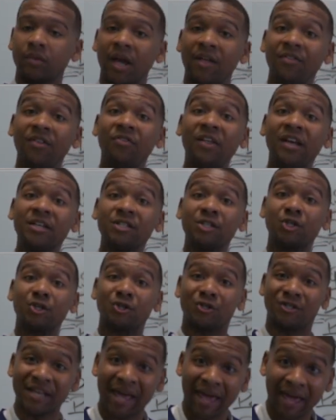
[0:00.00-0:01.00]
and the things that
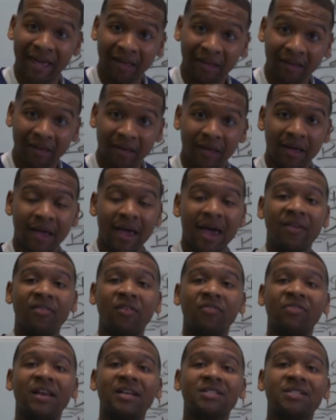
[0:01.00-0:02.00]
you're saying, and
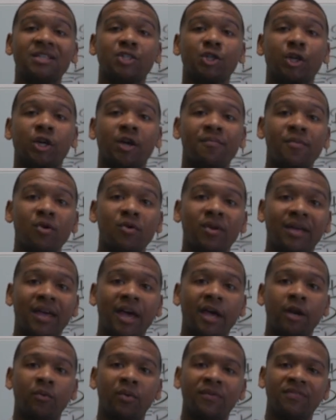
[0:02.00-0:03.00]
the things that you're
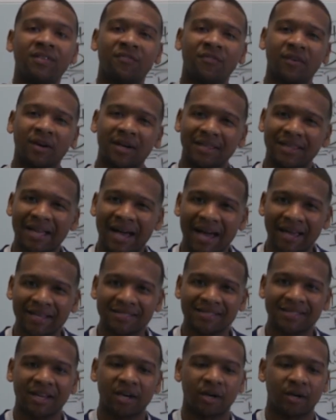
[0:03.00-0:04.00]
communicating with different
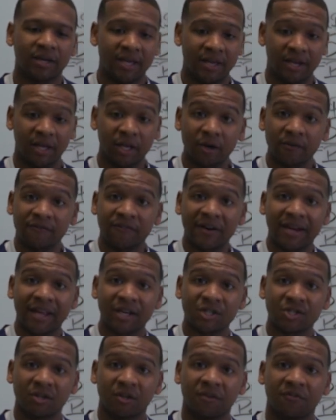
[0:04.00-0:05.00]
clients that are getting your
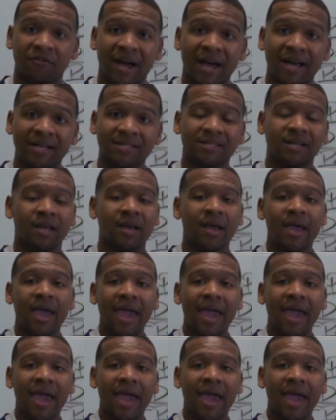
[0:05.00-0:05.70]
financial advice.